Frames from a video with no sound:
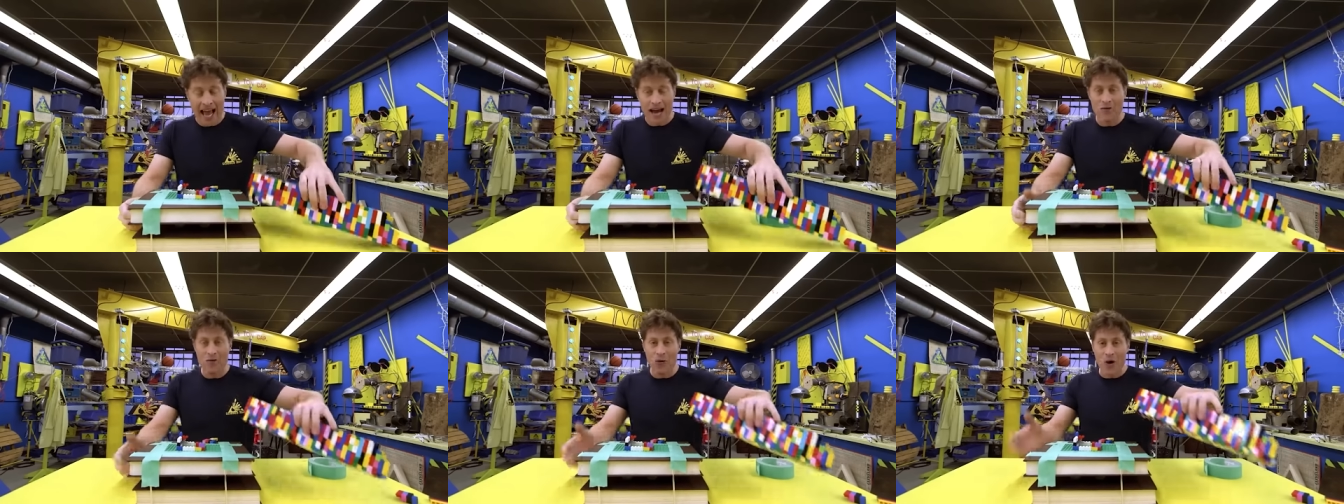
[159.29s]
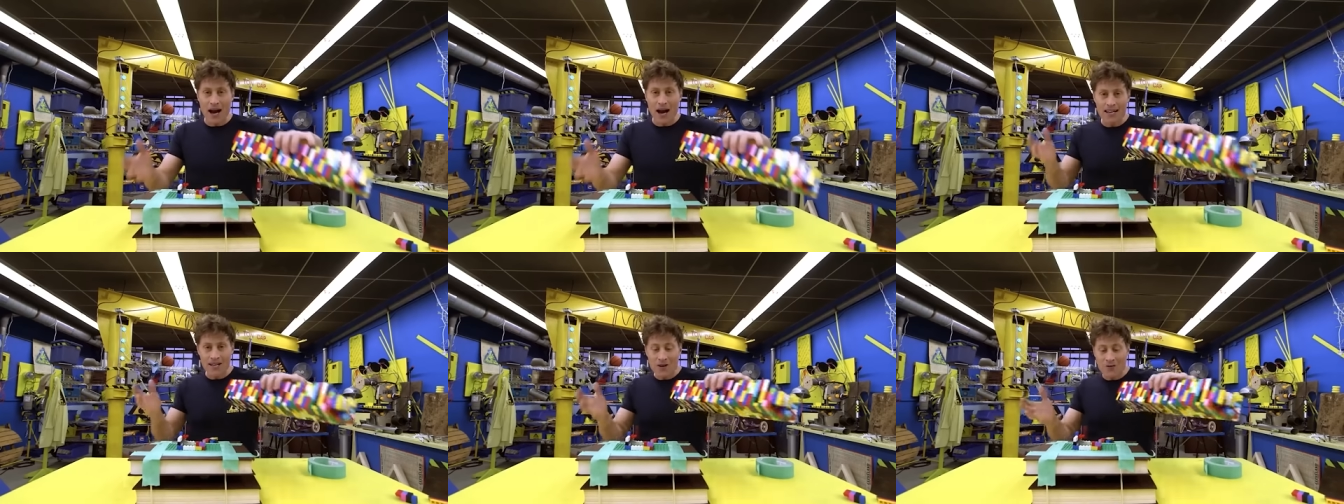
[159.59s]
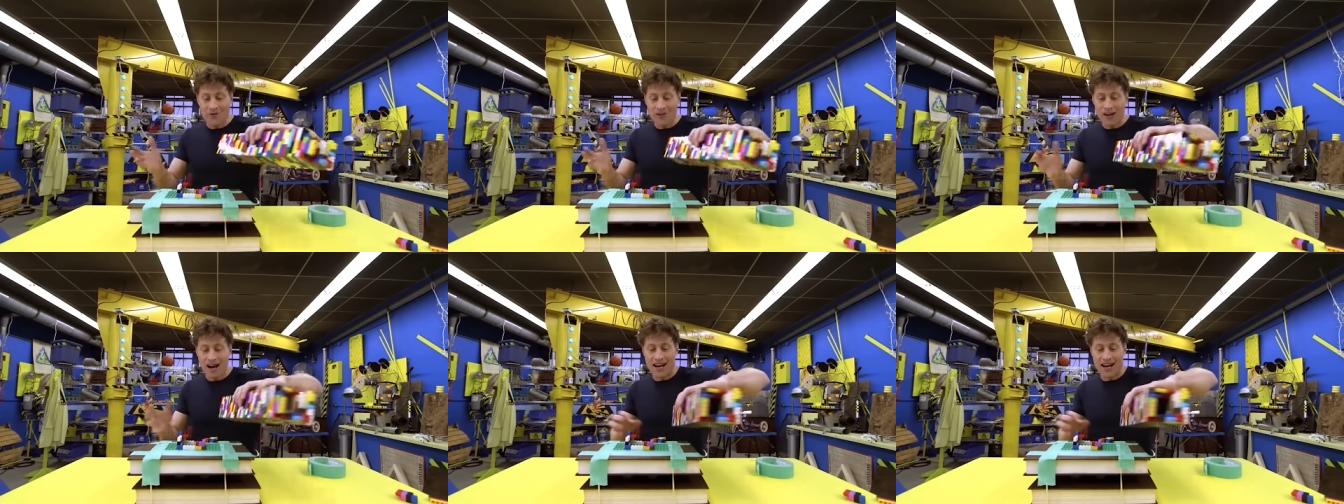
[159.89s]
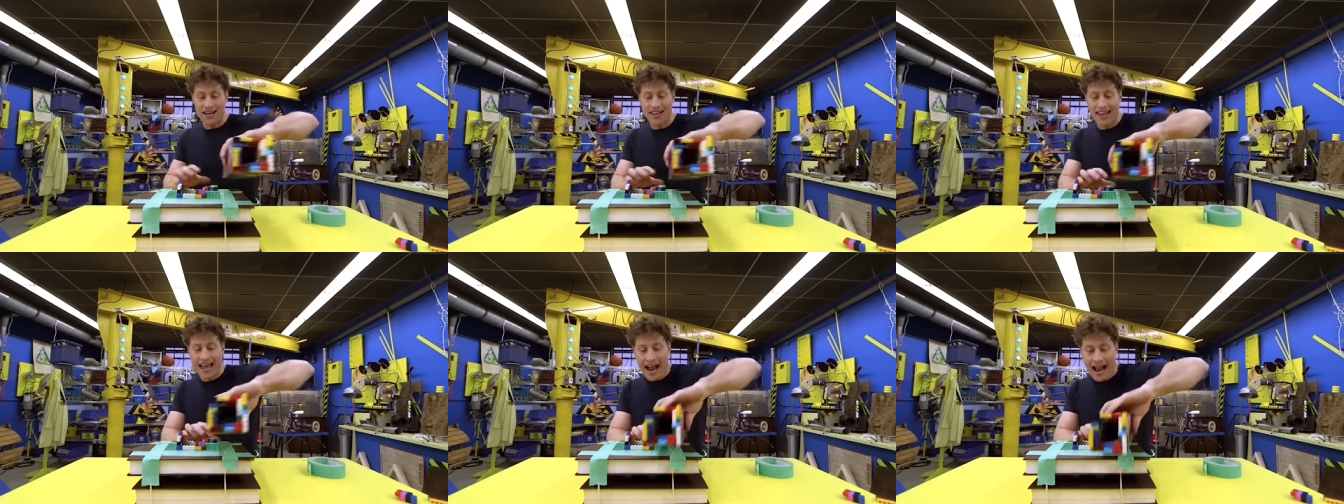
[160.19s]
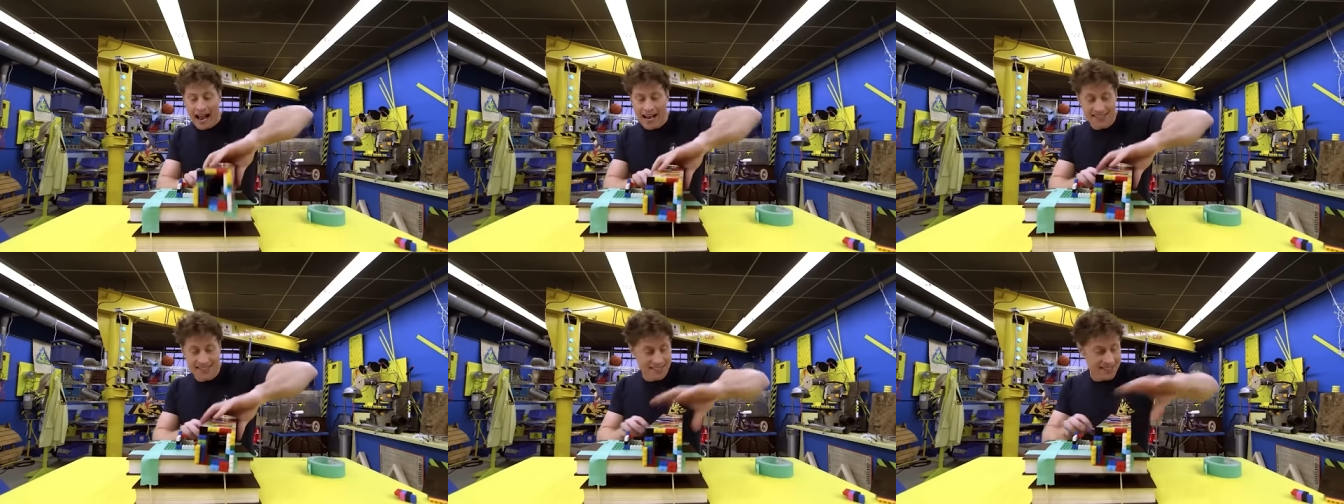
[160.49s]
And when you've done
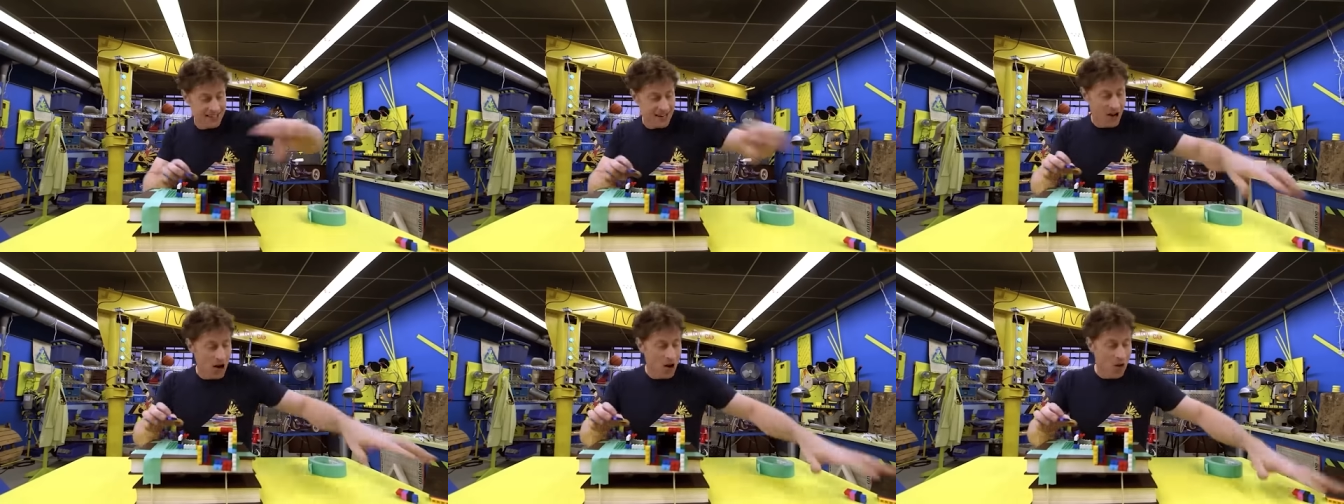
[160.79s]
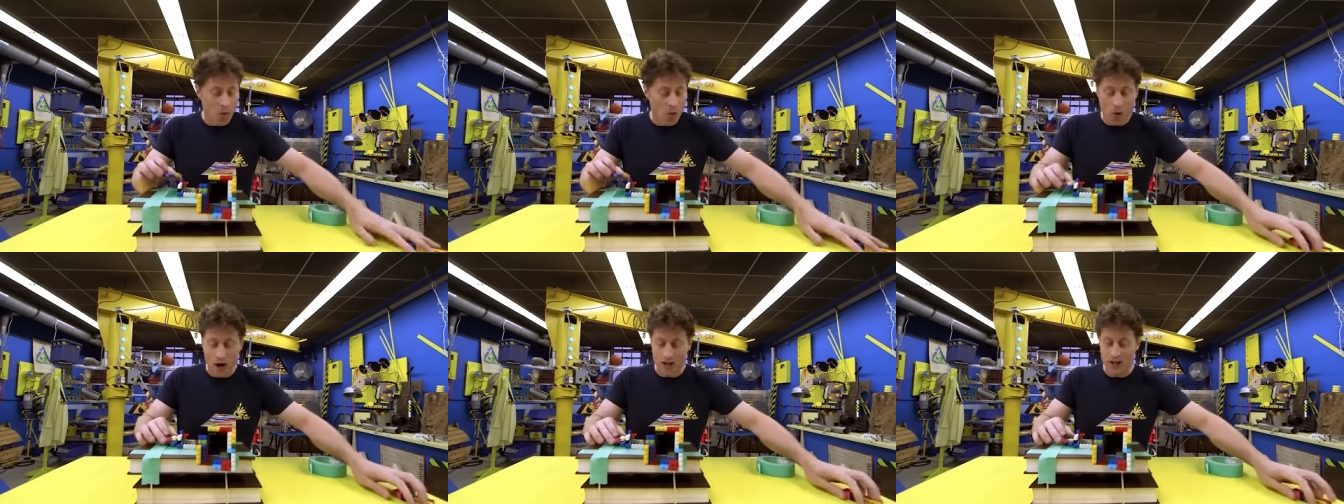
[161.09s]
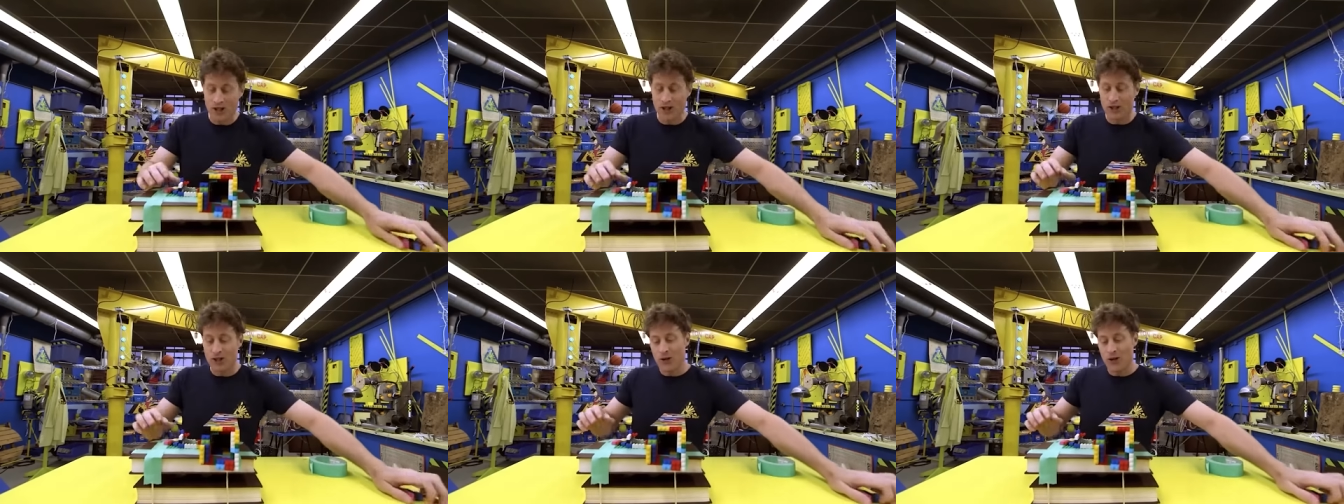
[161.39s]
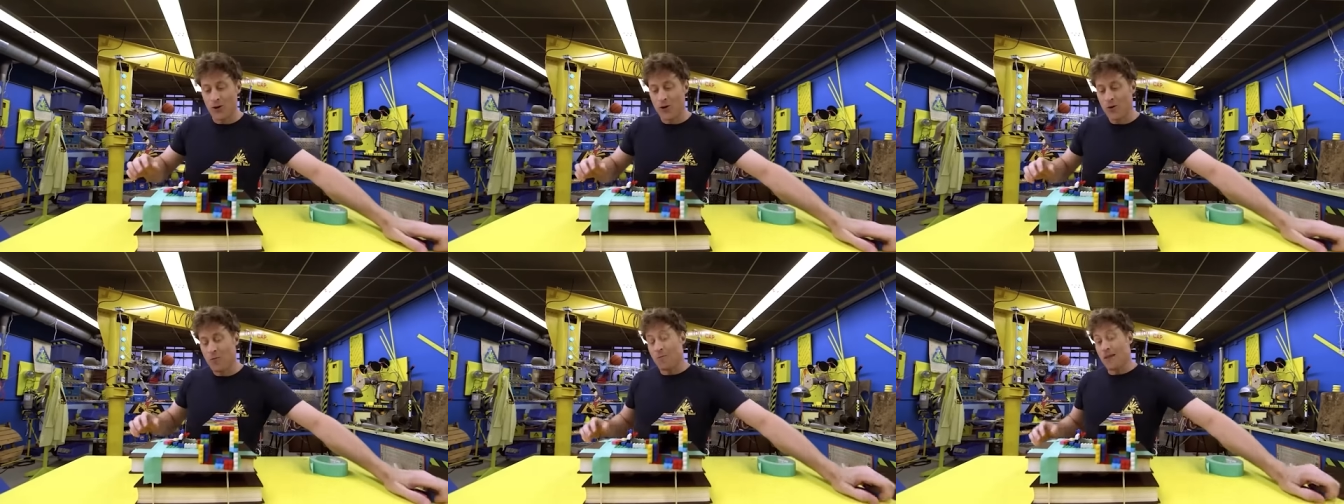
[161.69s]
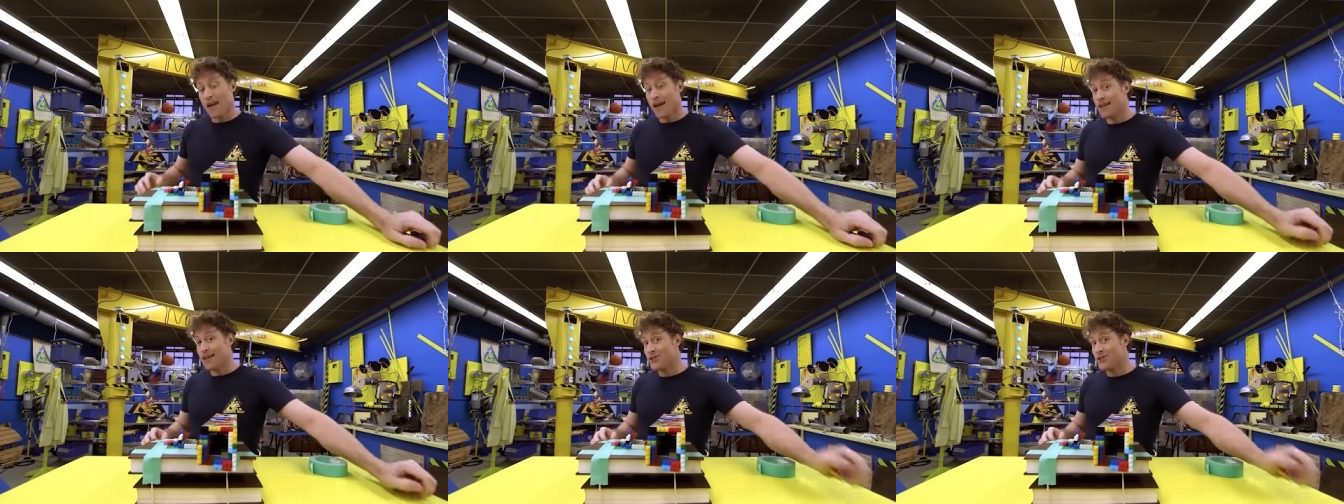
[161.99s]
that, what you do